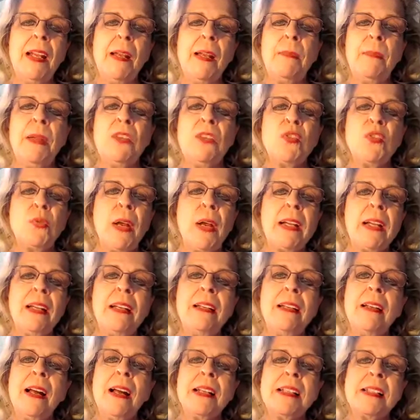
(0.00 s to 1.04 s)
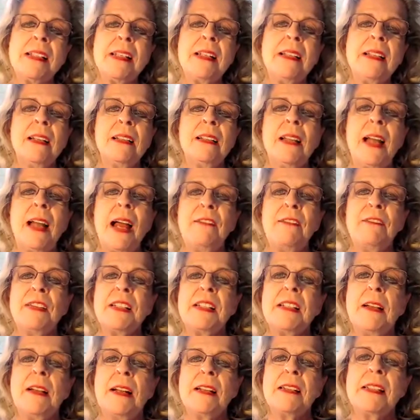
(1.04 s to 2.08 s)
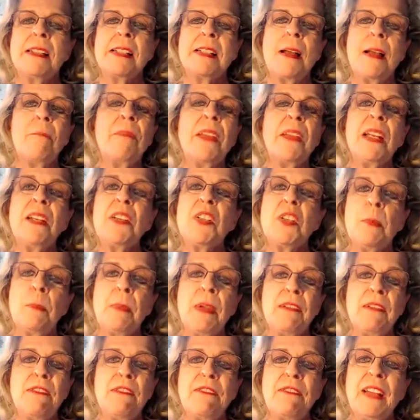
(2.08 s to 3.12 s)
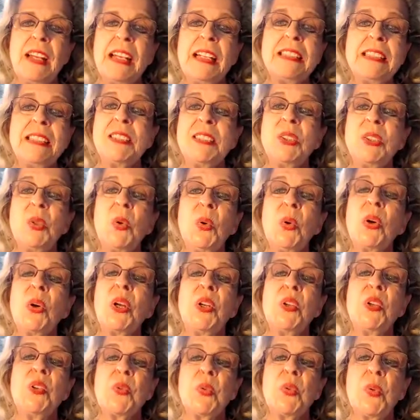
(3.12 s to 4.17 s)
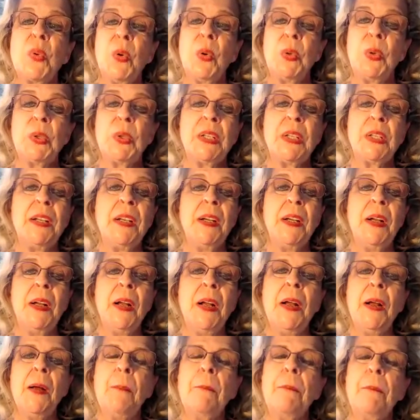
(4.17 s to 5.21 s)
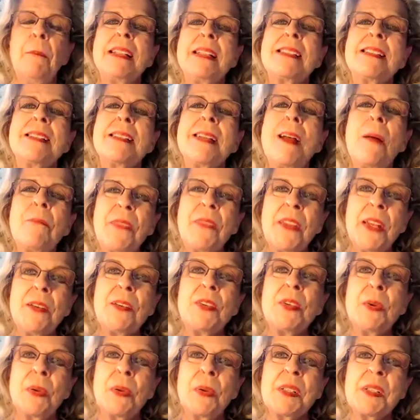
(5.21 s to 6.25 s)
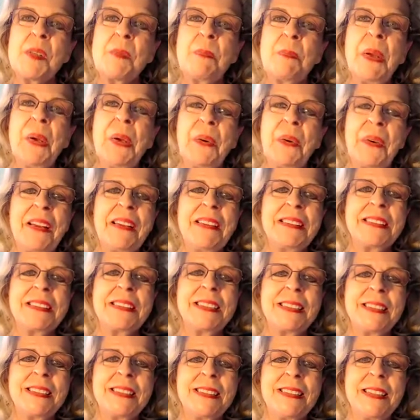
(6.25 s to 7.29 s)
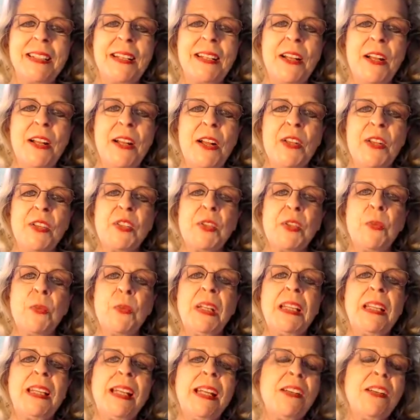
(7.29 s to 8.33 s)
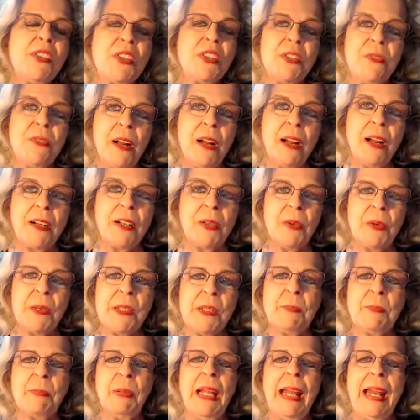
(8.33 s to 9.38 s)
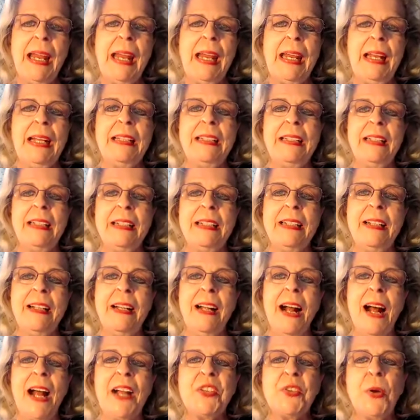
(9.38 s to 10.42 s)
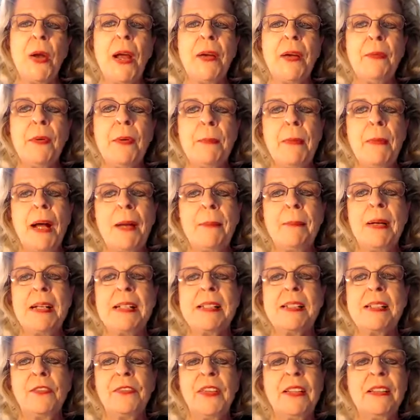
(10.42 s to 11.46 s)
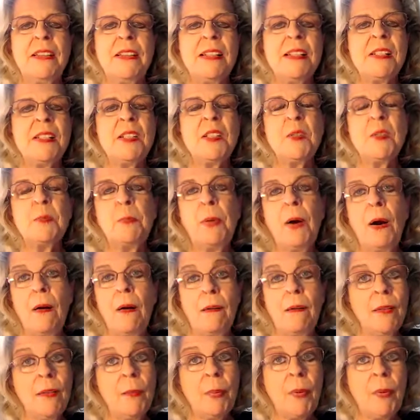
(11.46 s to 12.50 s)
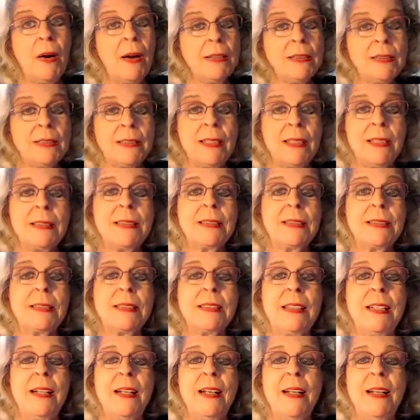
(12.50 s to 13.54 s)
It means recognizing that life is not something to be fixed or controlled, but something to experience. So when things do not go as planned, I try to remind myself that this is part of the process.